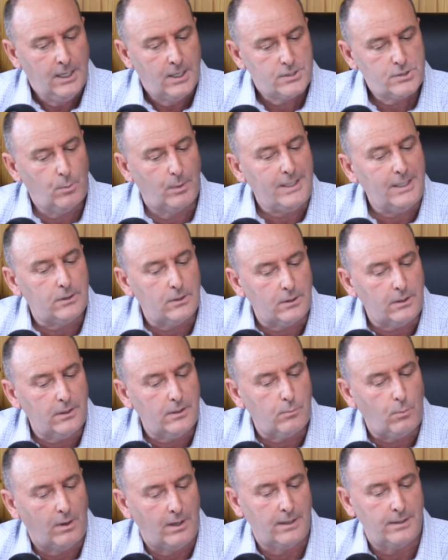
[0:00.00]
So what he
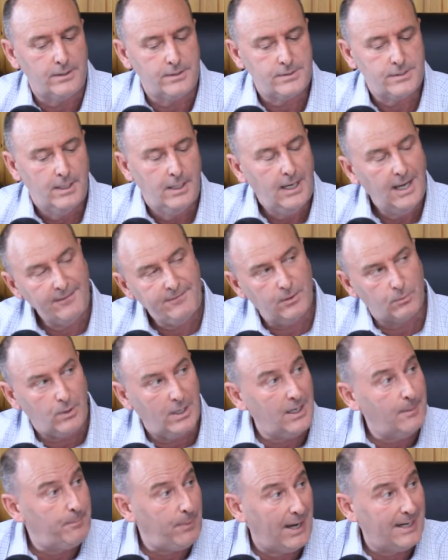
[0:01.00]
learned was if you
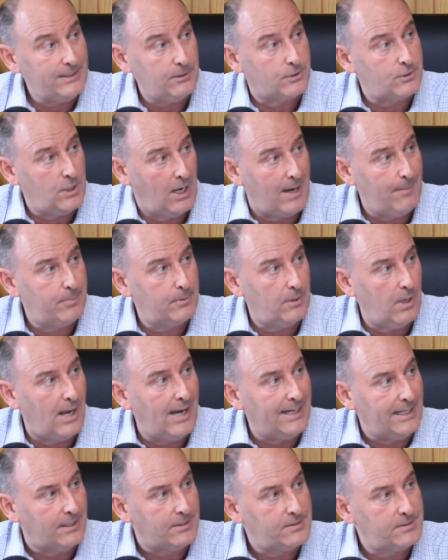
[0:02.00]
run it by your top
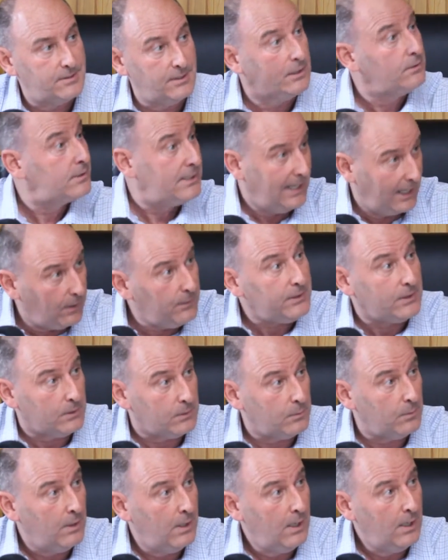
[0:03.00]
clients, they'll tell
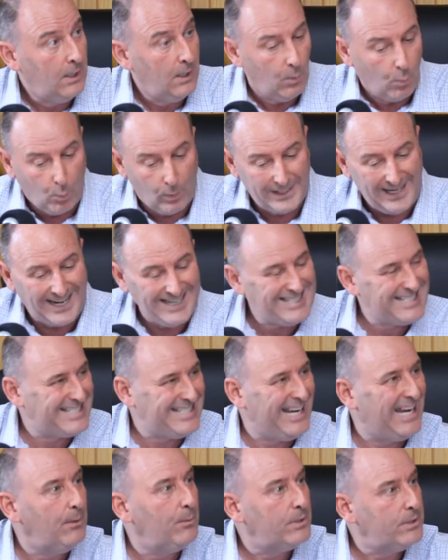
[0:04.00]
you, would I
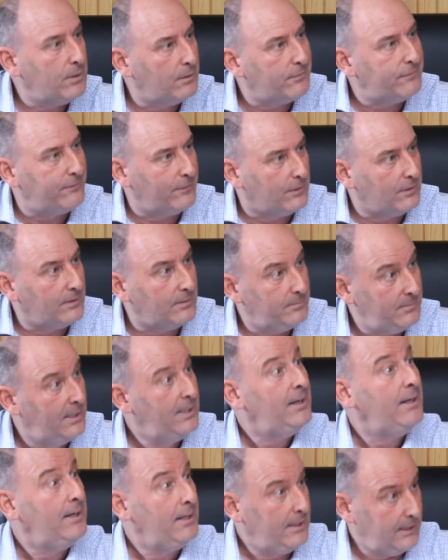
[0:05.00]
stay with your firm
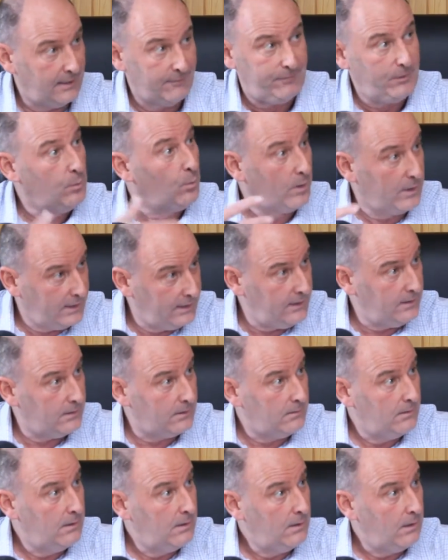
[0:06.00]
if you weren't
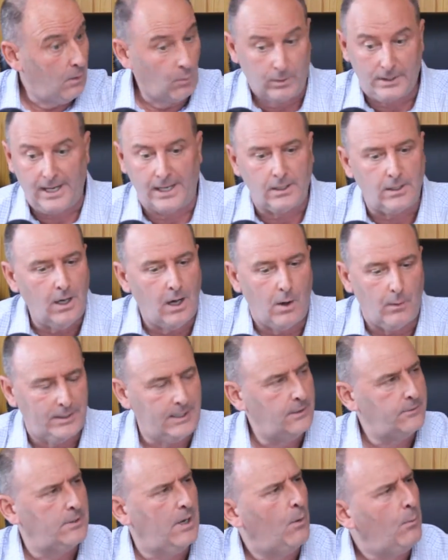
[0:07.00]
here, or would I go?
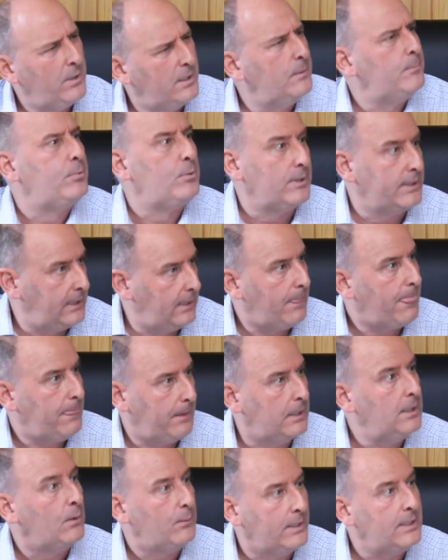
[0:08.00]
And I thought, what a brilliant,
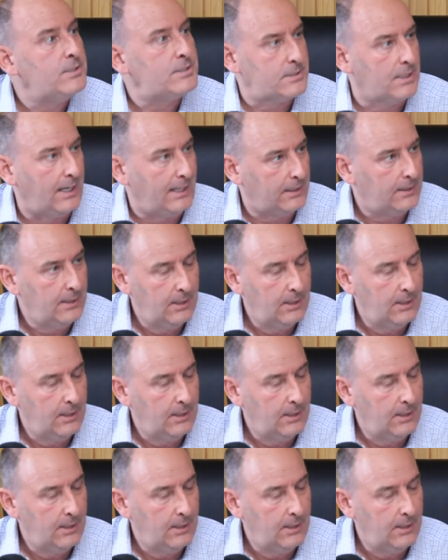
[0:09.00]
insight.